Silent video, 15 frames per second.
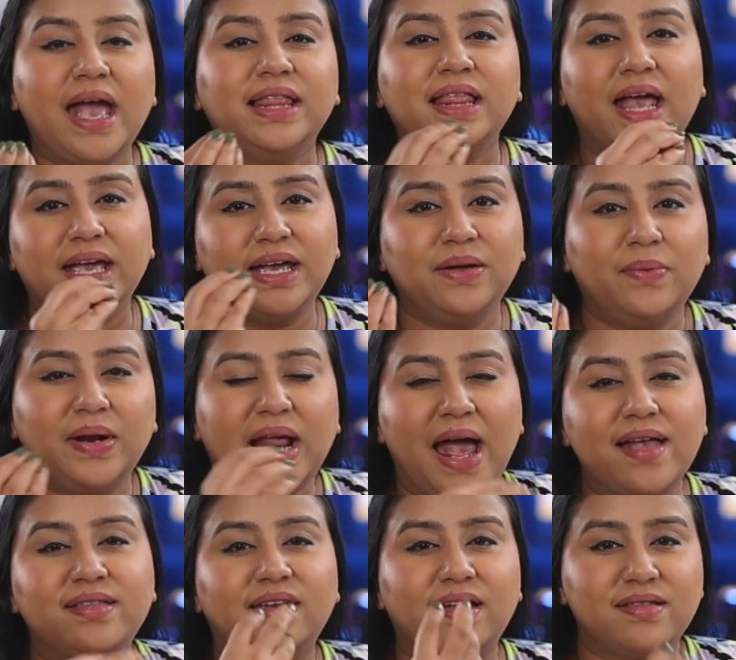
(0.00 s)
I like it when it
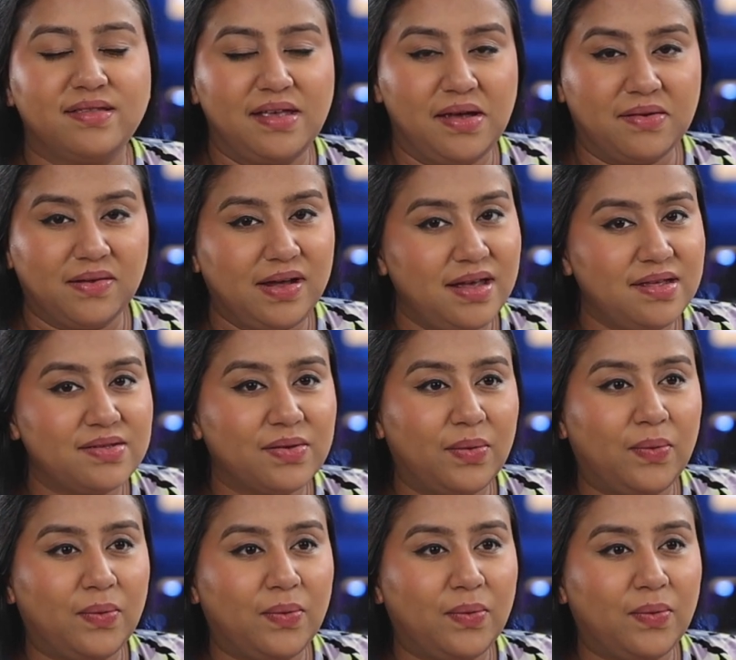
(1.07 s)
has like a series,